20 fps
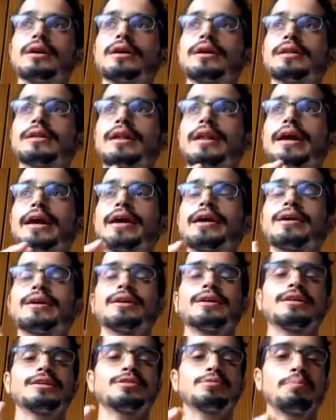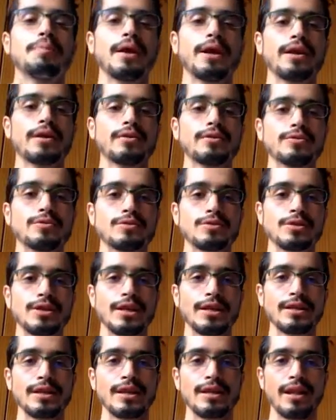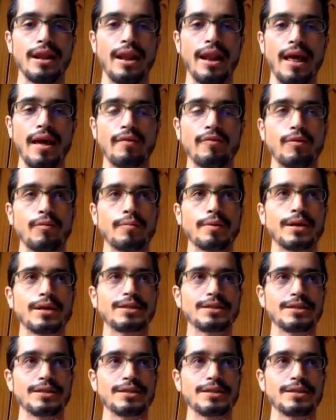layer is better to say than level, because